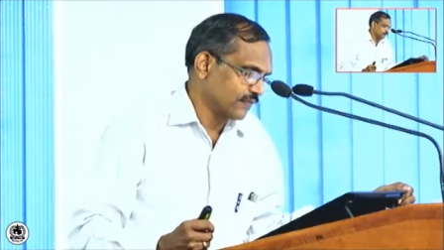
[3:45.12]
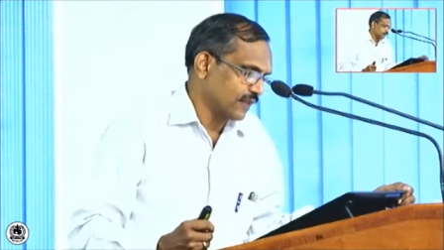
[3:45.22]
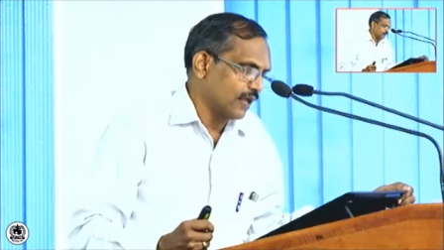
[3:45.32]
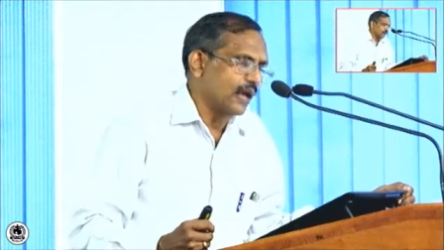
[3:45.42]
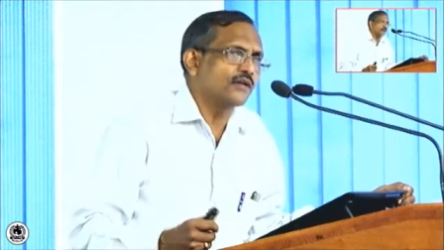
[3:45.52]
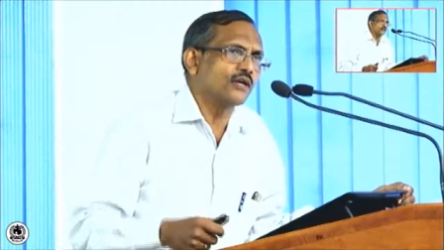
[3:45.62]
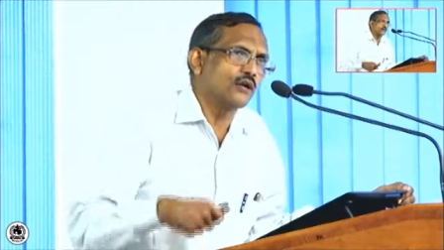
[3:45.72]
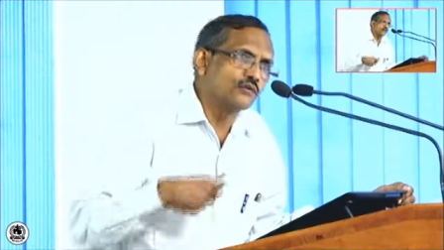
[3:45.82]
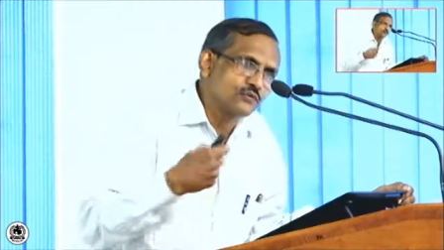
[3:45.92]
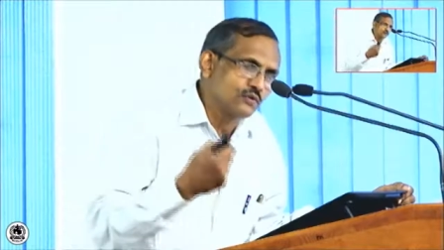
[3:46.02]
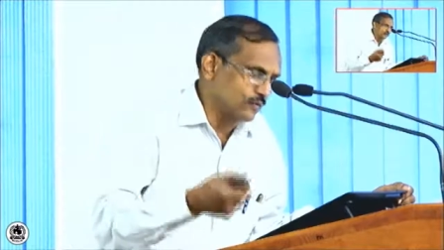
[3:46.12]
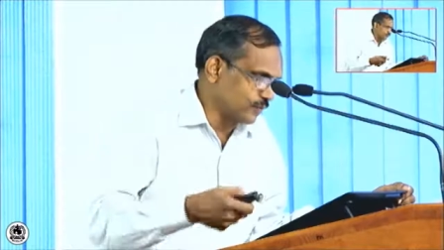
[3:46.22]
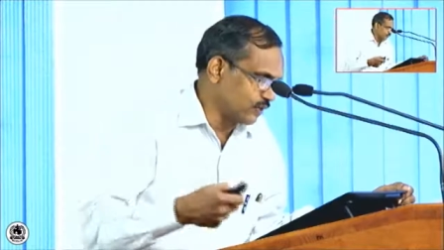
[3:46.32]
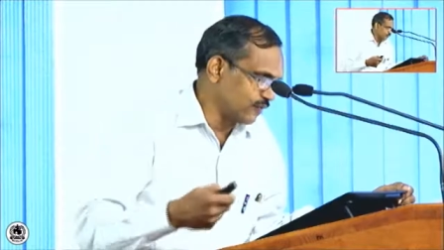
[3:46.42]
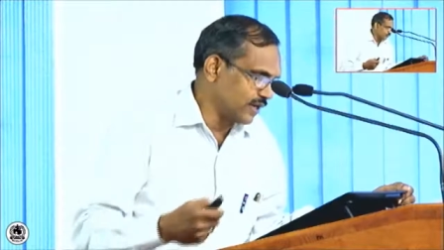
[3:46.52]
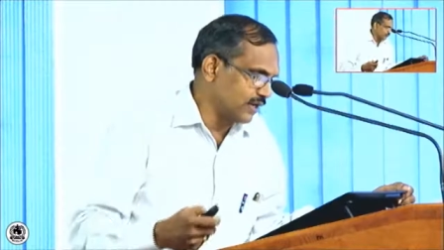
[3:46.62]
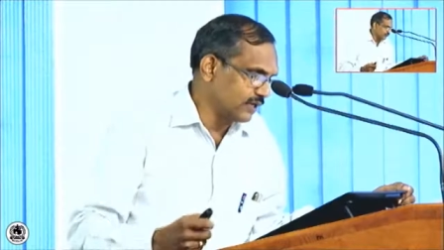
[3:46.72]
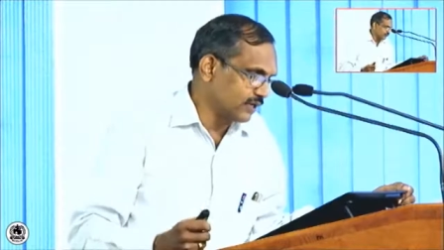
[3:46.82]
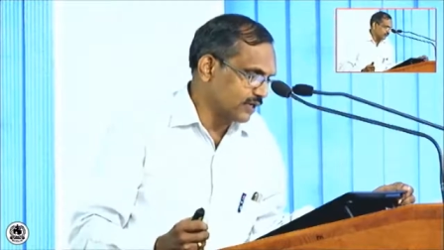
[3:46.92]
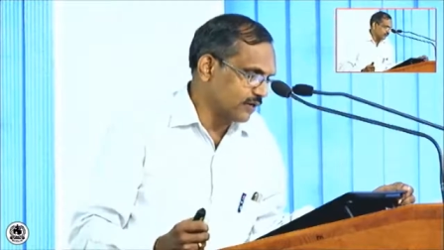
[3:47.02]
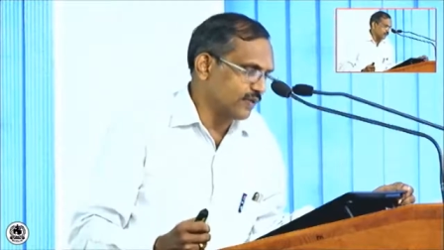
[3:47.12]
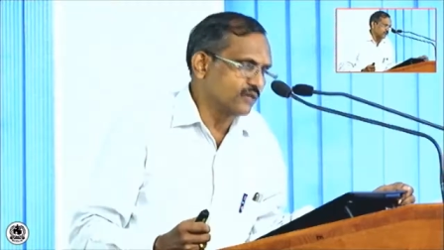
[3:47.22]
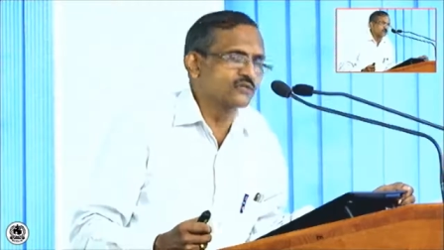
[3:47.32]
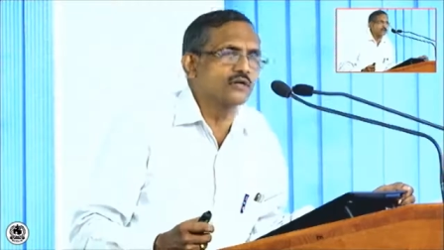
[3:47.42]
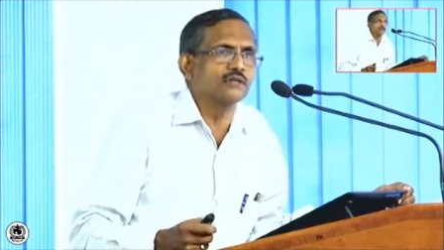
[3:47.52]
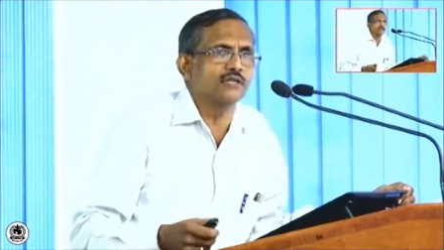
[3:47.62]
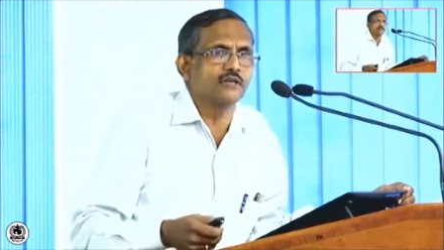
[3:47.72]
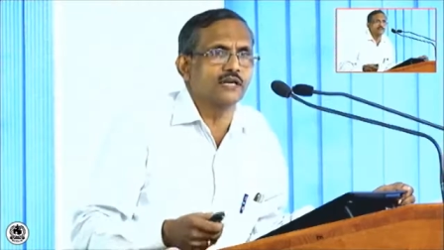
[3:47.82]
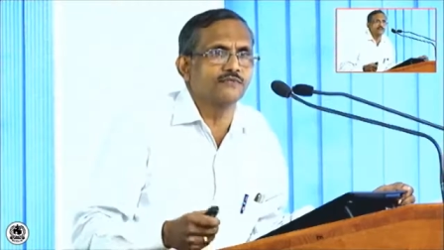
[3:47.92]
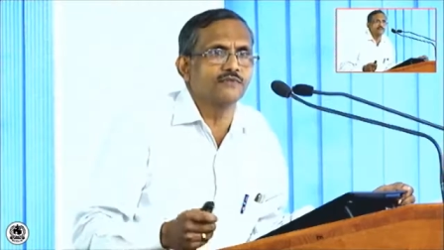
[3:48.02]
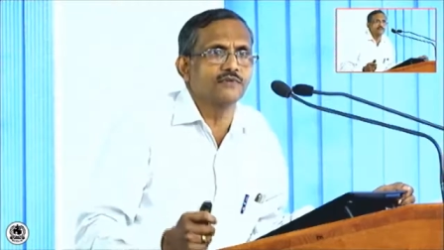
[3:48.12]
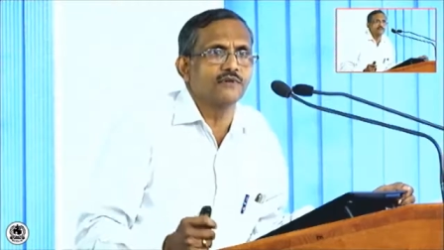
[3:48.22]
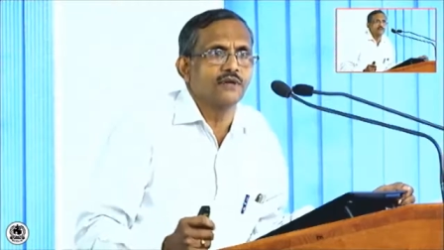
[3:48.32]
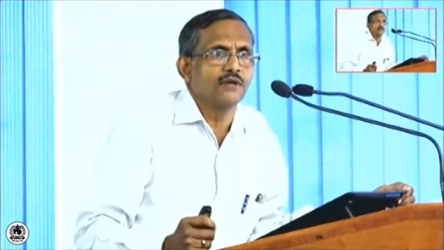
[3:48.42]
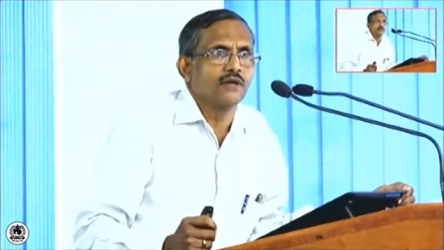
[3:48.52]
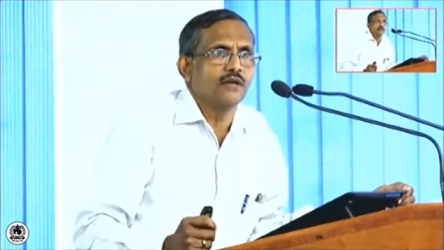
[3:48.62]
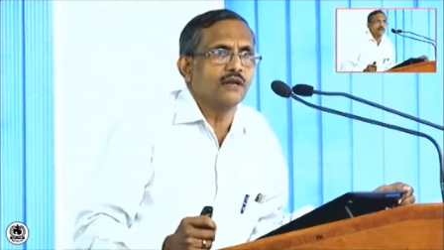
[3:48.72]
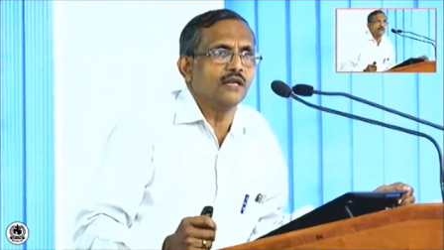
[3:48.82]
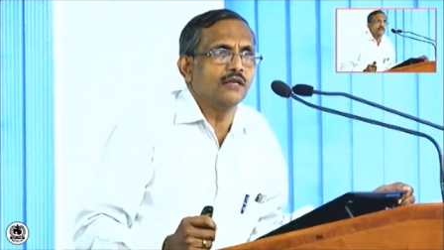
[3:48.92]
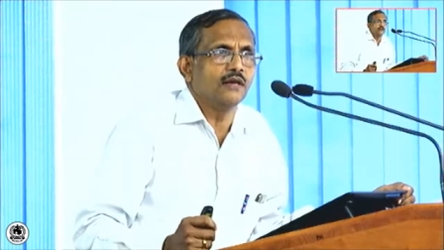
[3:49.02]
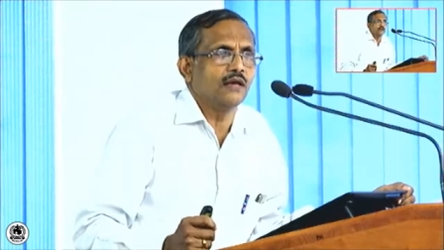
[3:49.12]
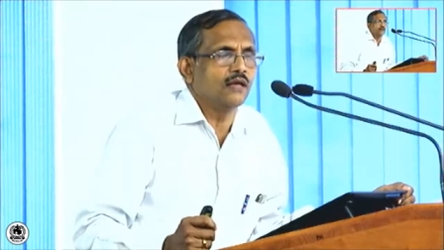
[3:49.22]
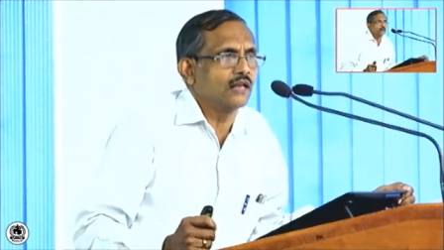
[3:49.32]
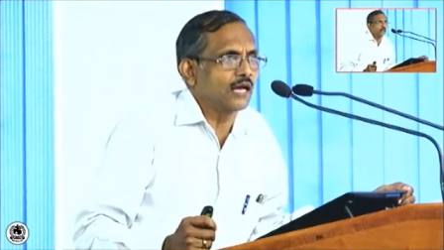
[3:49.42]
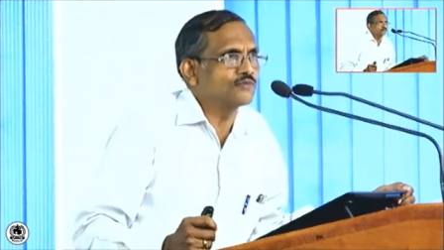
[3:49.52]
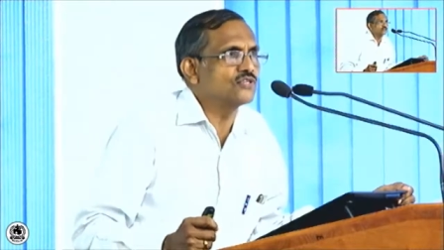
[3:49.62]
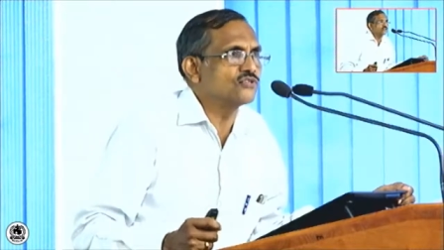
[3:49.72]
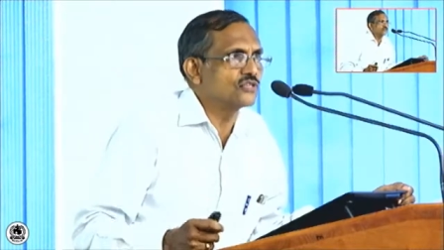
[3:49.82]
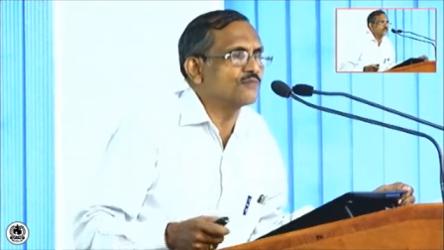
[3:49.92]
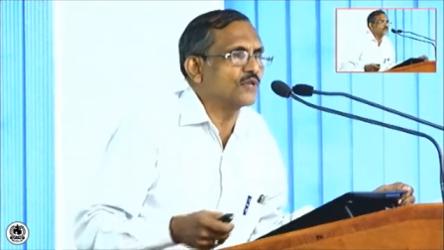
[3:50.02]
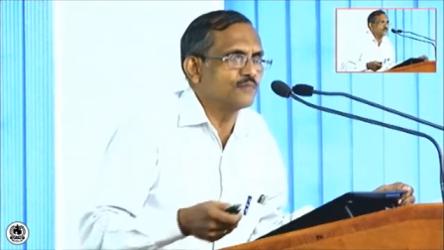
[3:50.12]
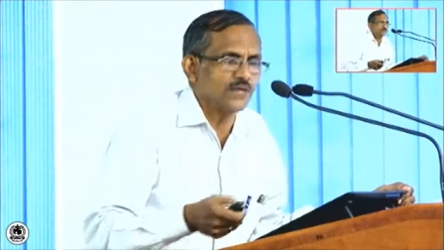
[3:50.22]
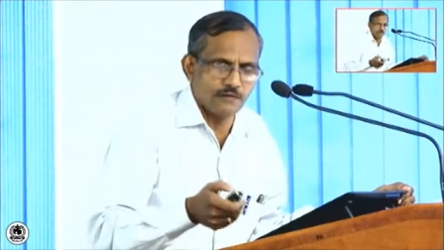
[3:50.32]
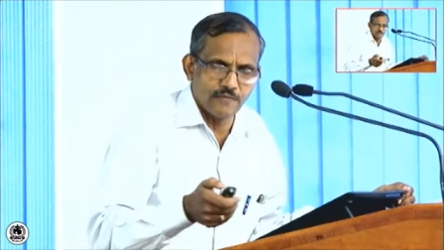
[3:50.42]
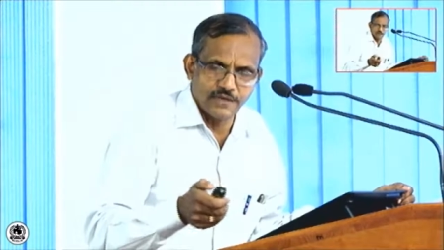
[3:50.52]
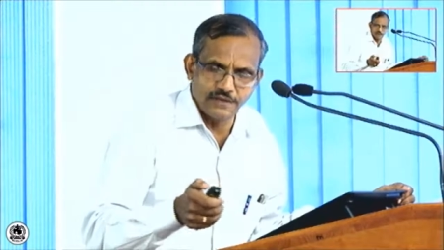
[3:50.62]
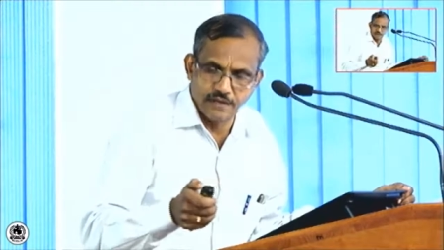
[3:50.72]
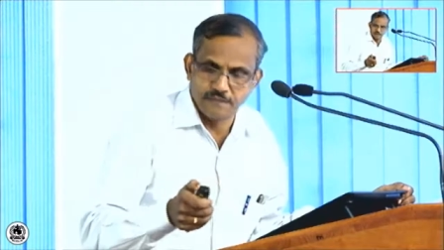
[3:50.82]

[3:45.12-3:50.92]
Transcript: and also providing comments on the draft LAB CC prepared by them.